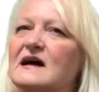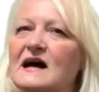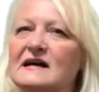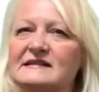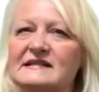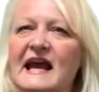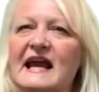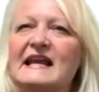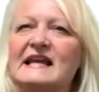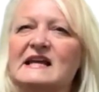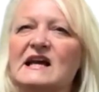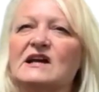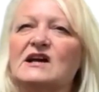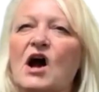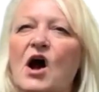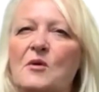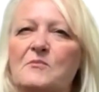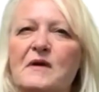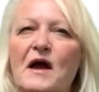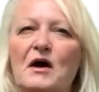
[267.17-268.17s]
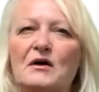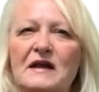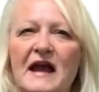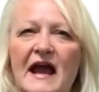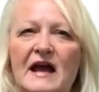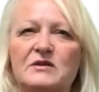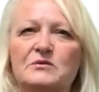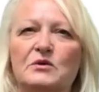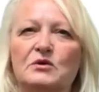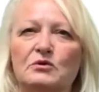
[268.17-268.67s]
attaining a compound
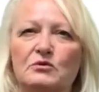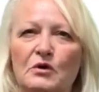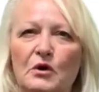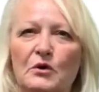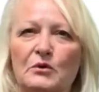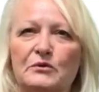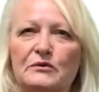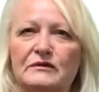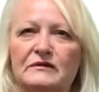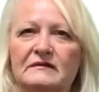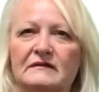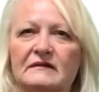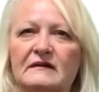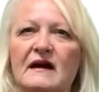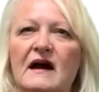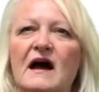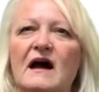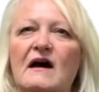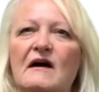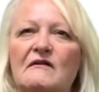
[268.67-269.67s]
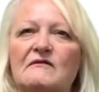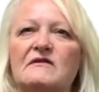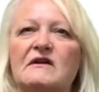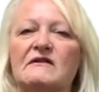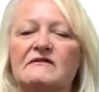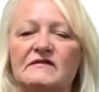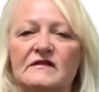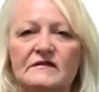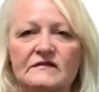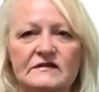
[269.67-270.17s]
annual growth of
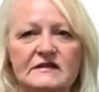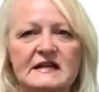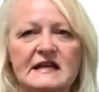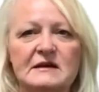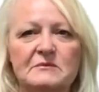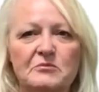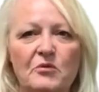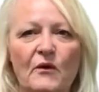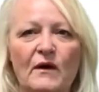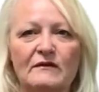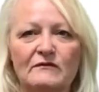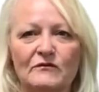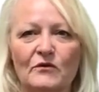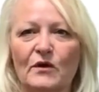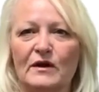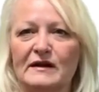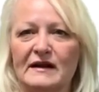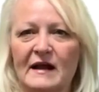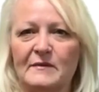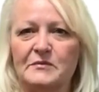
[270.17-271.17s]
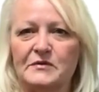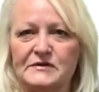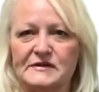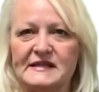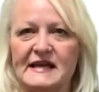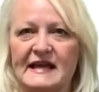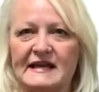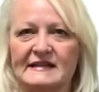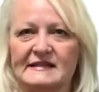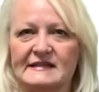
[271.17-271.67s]

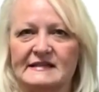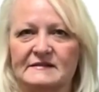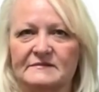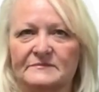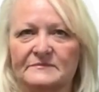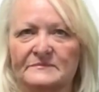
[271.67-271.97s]
15.49%.